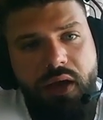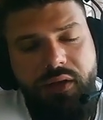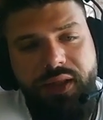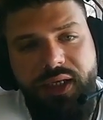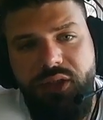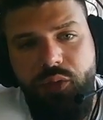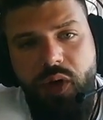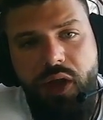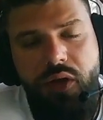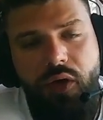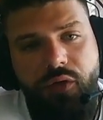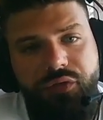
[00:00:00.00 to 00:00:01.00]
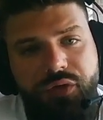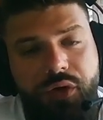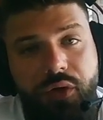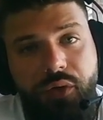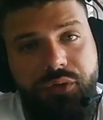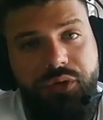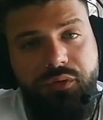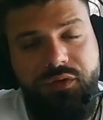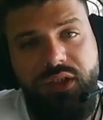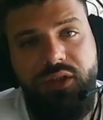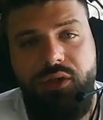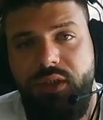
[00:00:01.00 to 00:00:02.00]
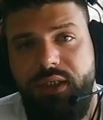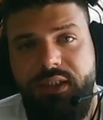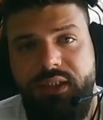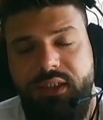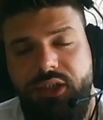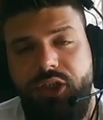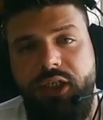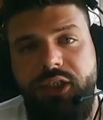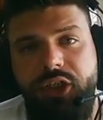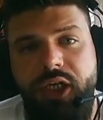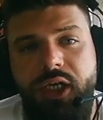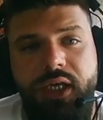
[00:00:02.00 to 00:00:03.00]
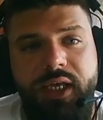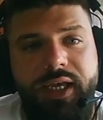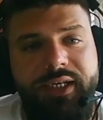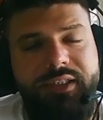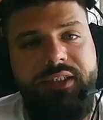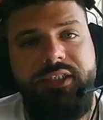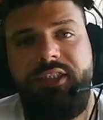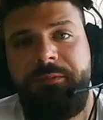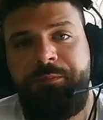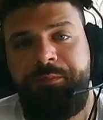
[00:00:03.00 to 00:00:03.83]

That's one of the cons of centralized exchange. It is